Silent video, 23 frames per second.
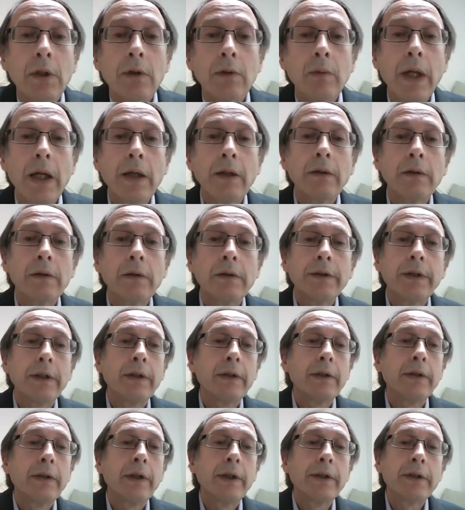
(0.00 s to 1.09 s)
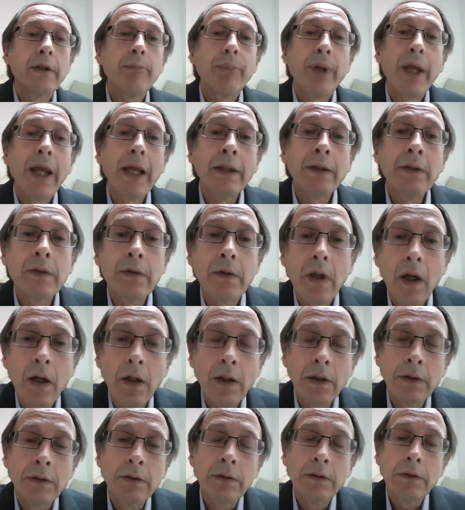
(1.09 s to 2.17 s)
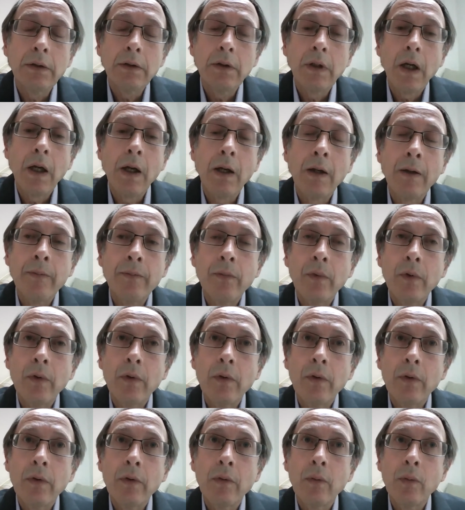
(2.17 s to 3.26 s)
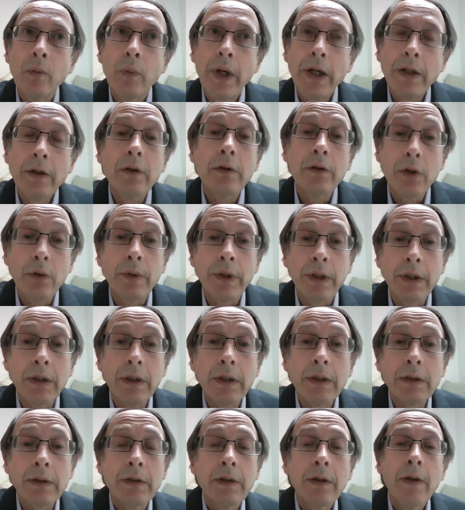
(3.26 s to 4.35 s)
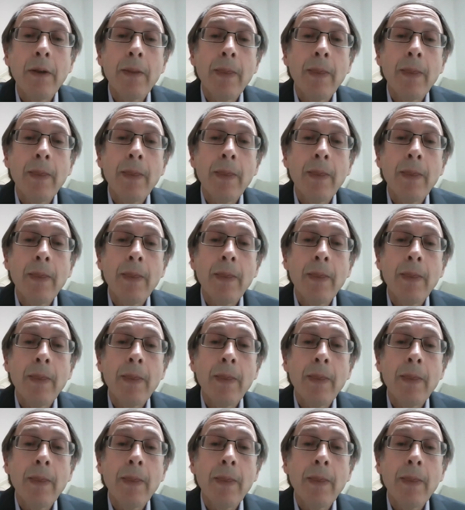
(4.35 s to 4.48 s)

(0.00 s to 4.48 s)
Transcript: Well, it depends on where you're doing it.